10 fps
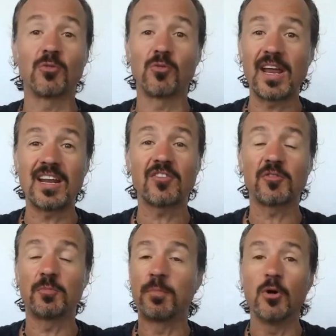rain hits,
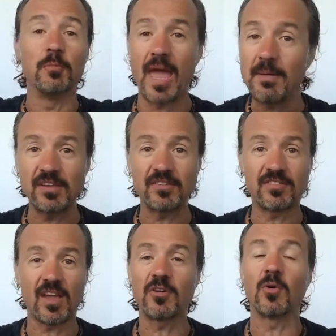boom, babies
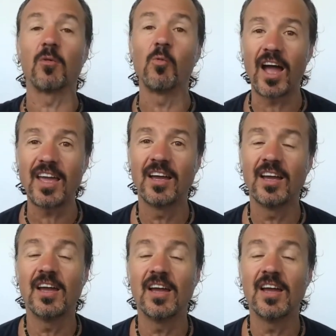everywhere. Why?